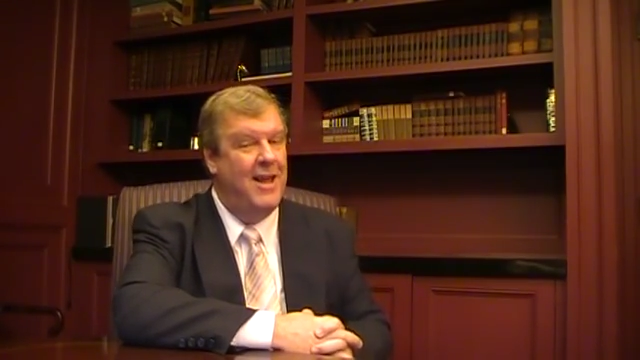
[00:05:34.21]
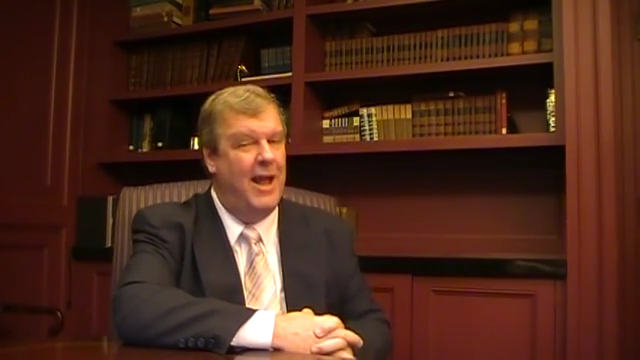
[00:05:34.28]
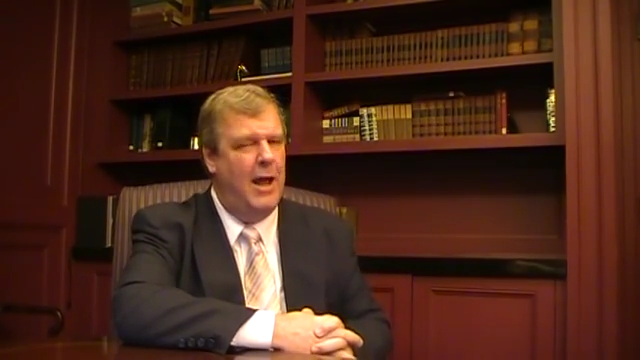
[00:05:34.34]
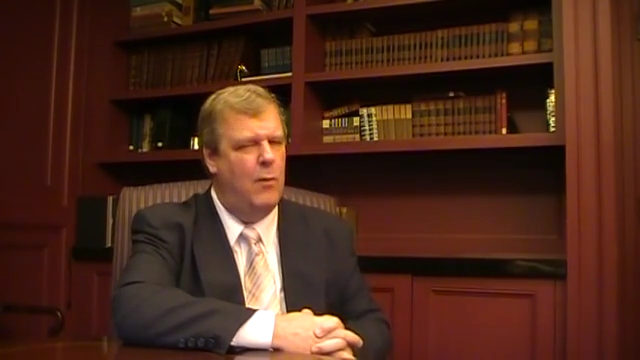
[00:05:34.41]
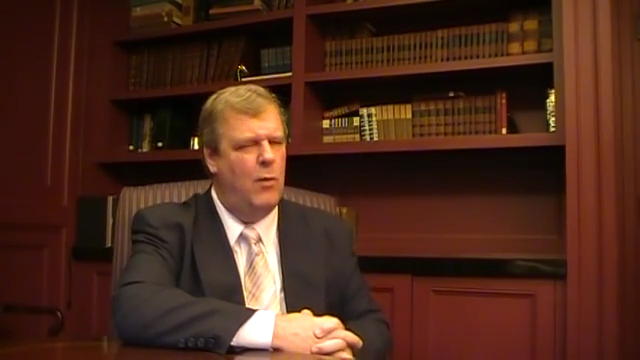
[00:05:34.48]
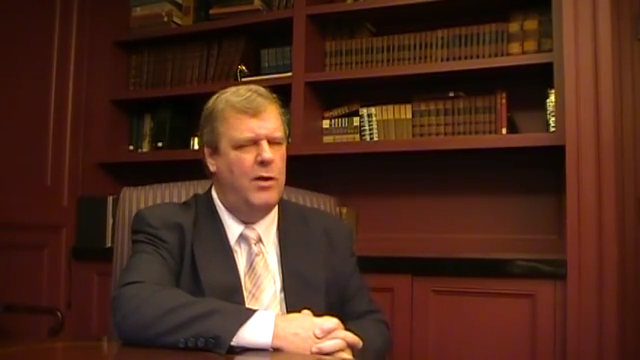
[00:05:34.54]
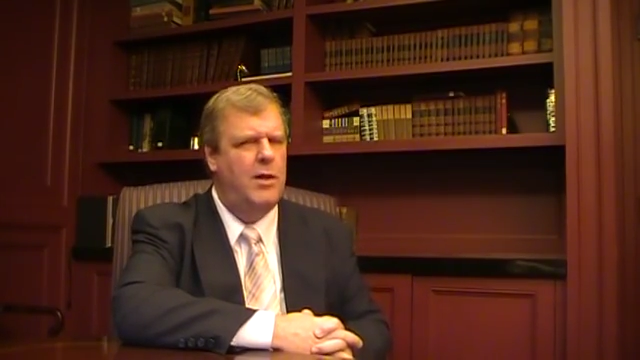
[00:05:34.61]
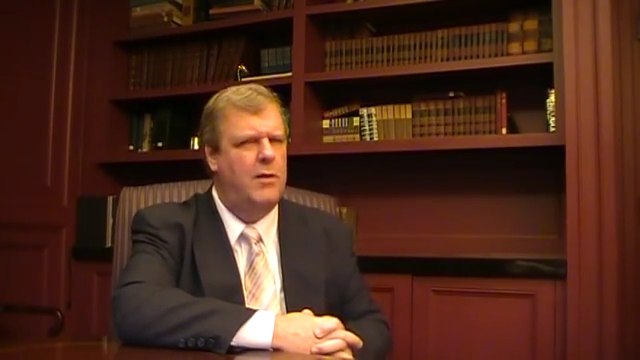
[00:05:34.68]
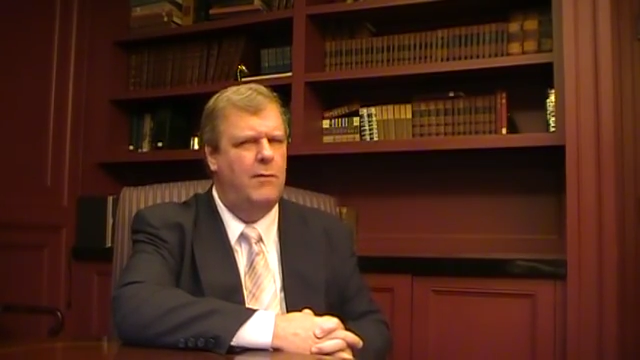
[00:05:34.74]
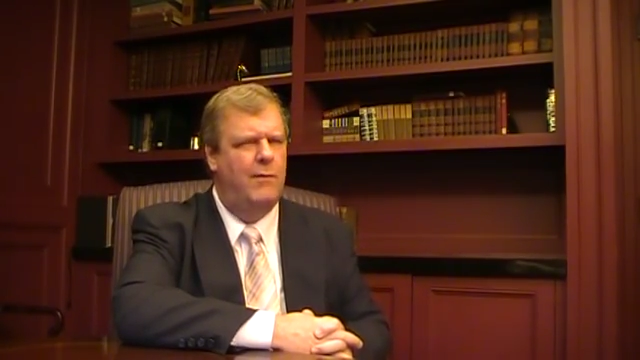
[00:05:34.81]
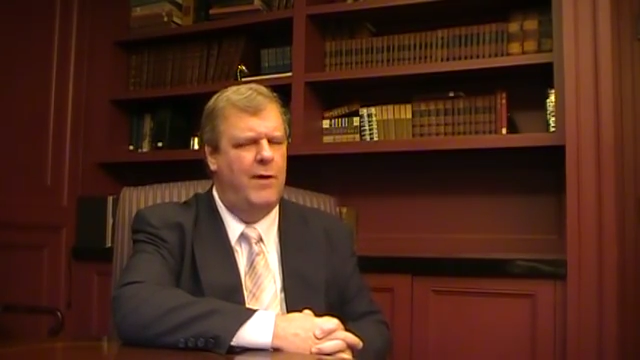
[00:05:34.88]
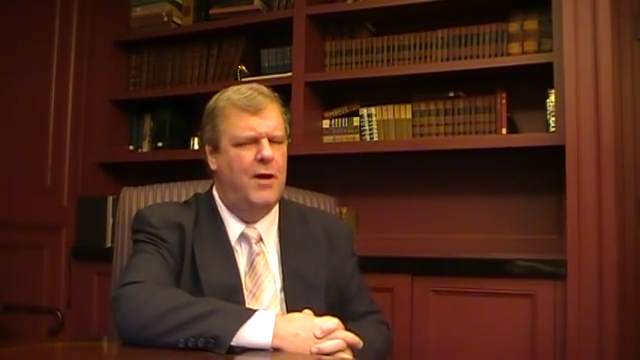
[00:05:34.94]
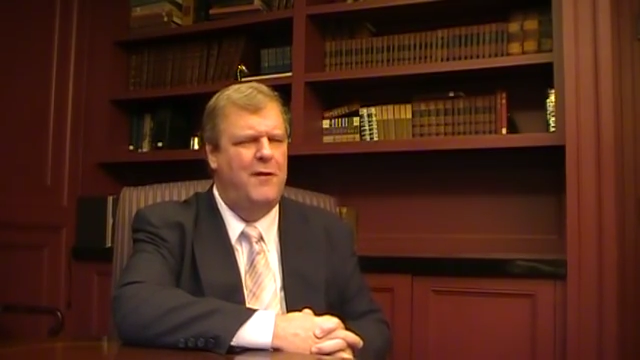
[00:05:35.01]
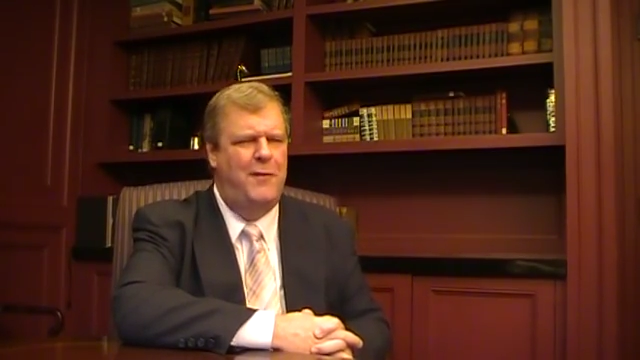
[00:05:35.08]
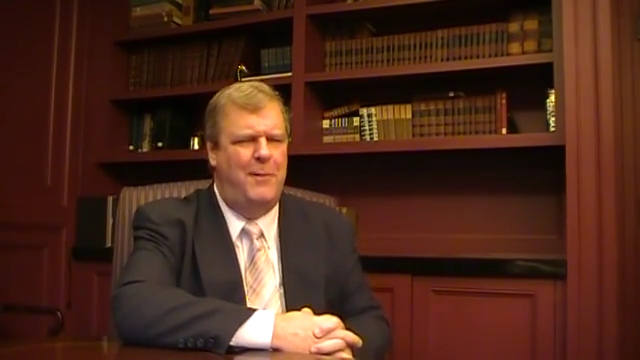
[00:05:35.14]
and one that
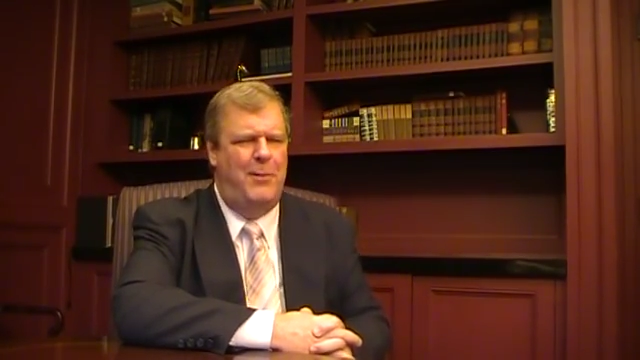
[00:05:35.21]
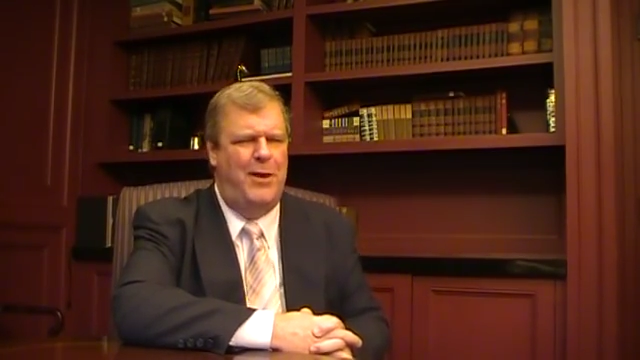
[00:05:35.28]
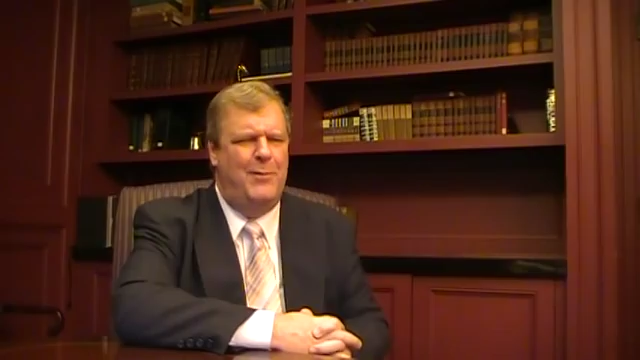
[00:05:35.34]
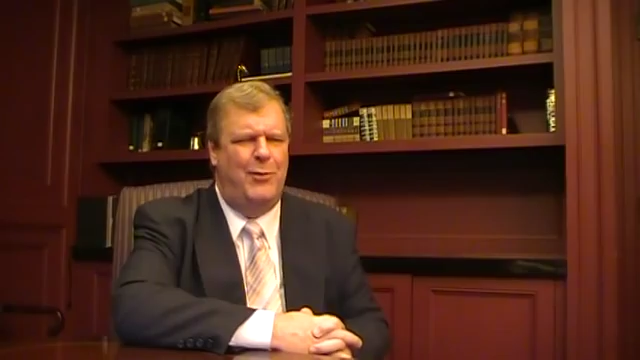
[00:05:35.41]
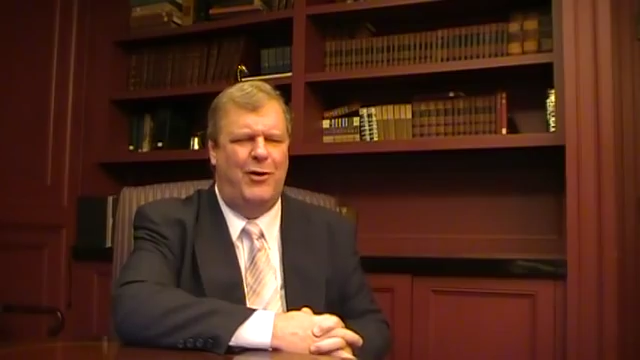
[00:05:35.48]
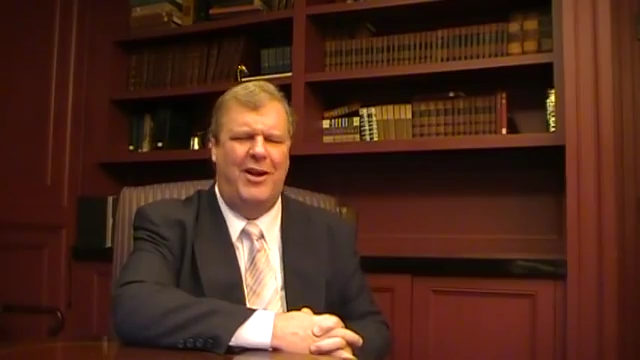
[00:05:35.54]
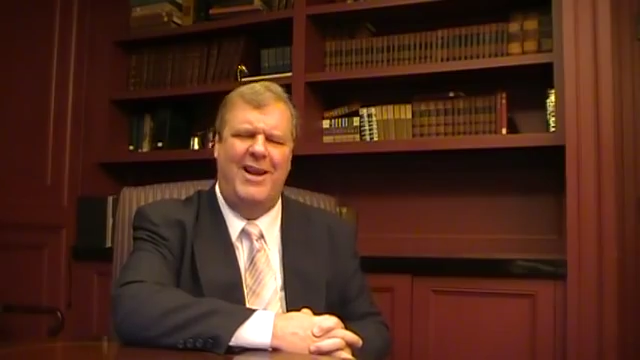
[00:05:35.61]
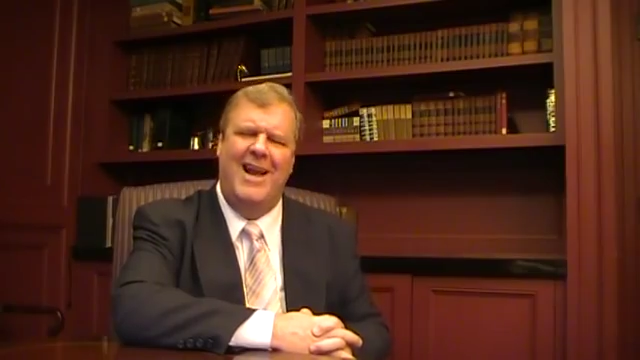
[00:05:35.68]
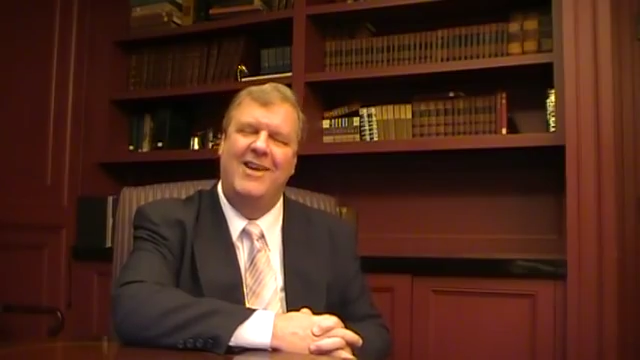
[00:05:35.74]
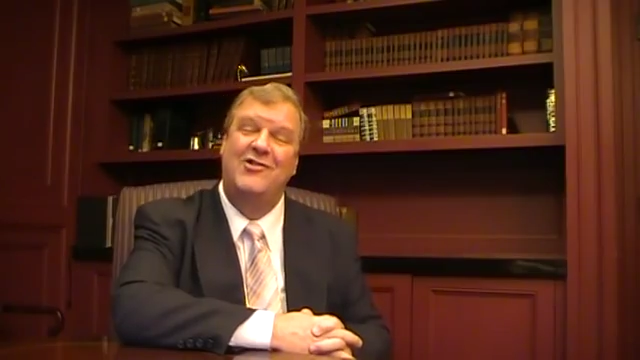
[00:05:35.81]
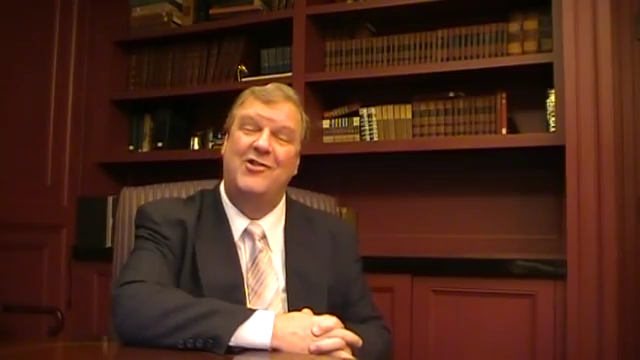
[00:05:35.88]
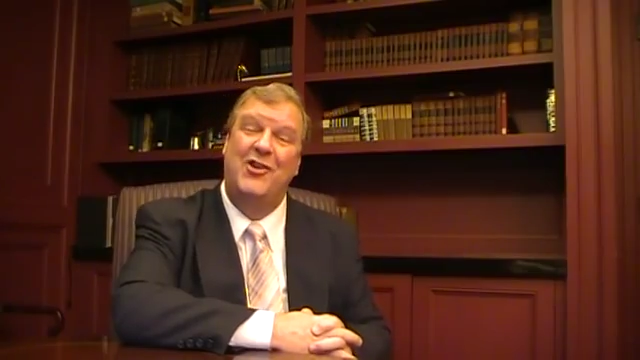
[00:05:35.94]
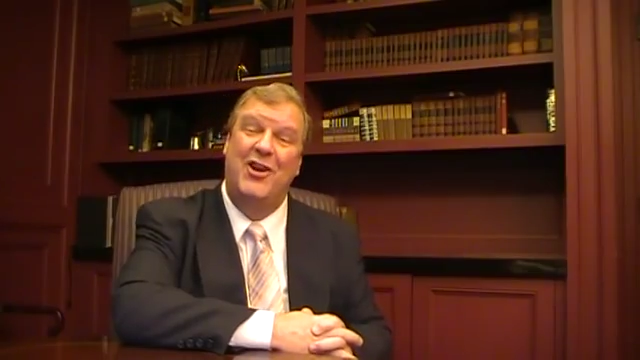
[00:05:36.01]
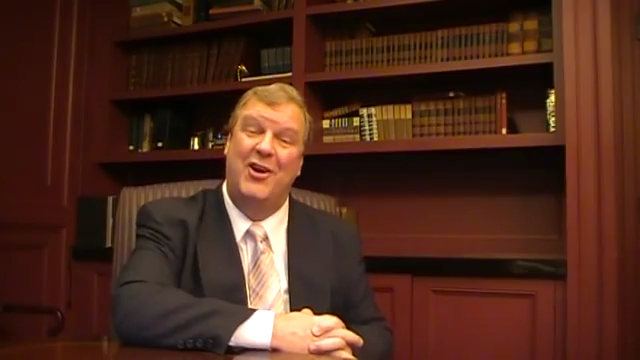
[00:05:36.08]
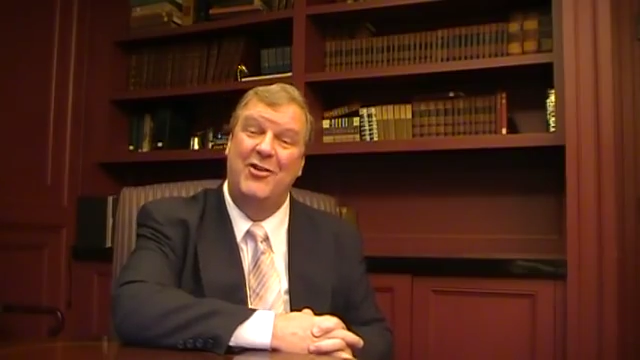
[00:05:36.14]
very few people can
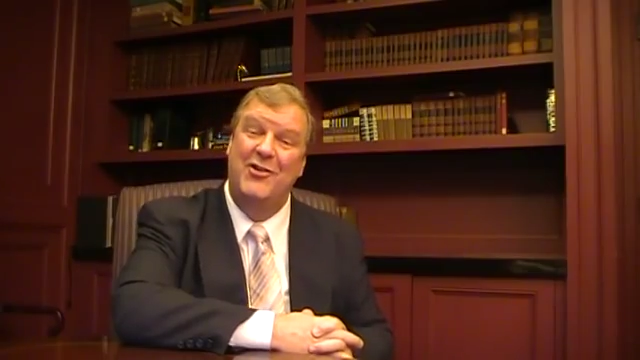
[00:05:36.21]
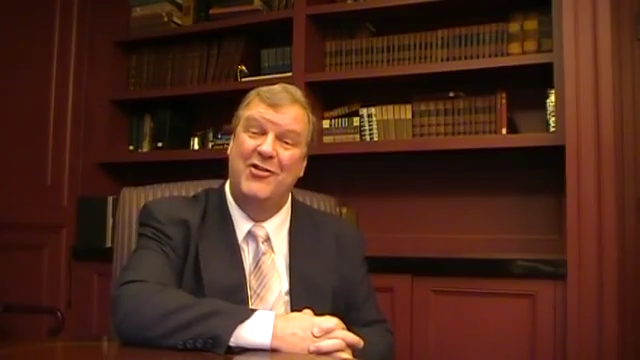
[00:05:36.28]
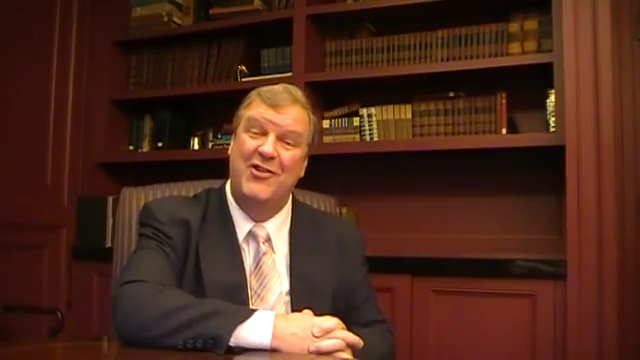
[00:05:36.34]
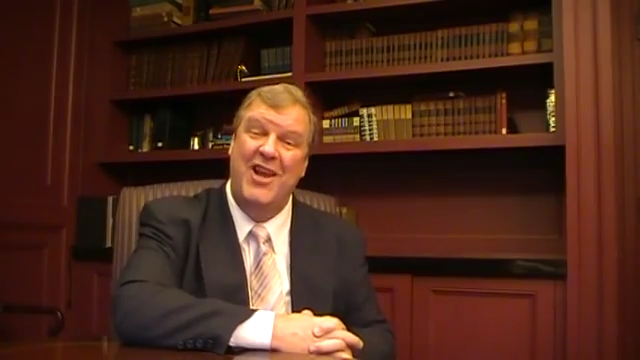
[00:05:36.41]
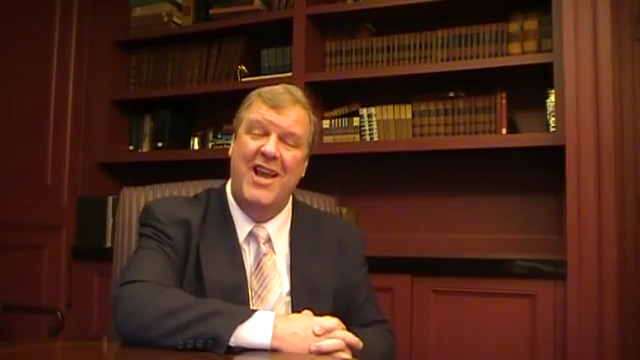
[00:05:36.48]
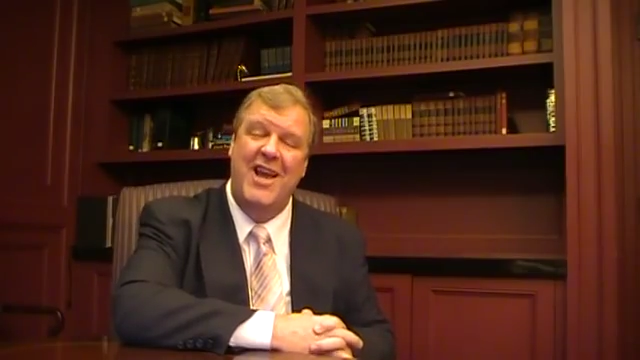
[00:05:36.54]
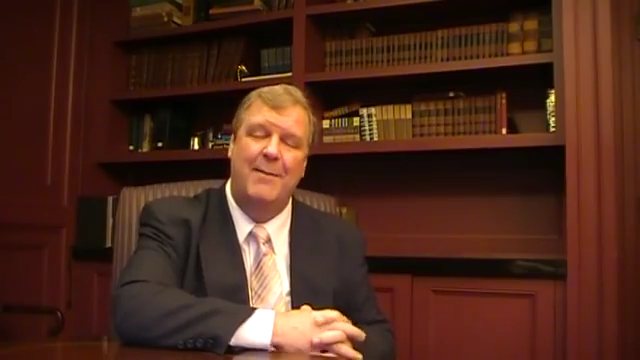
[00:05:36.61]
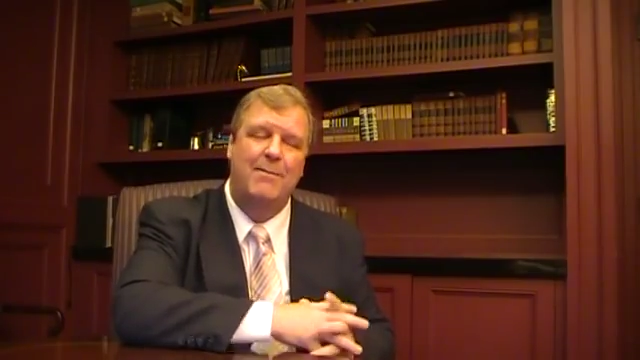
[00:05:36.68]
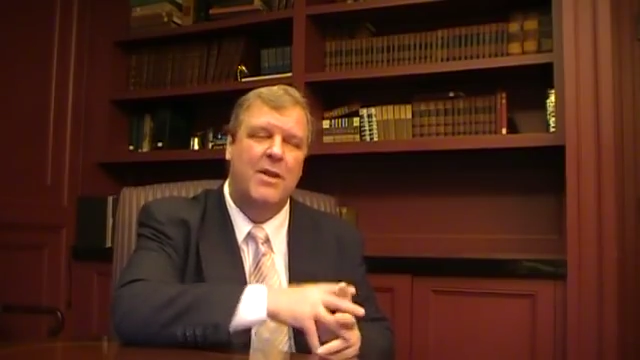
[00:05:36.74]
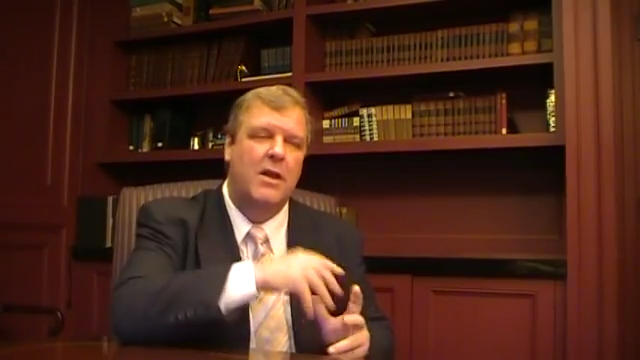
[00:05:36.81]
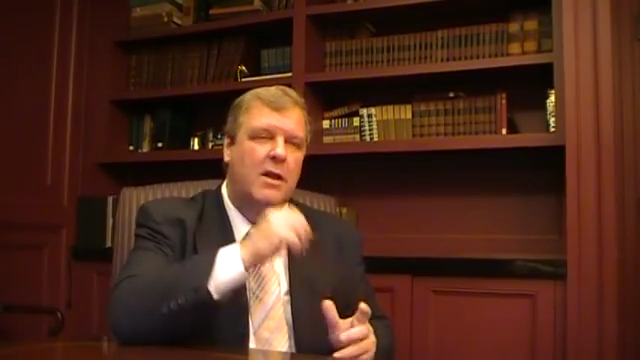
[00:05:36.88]
actually understand.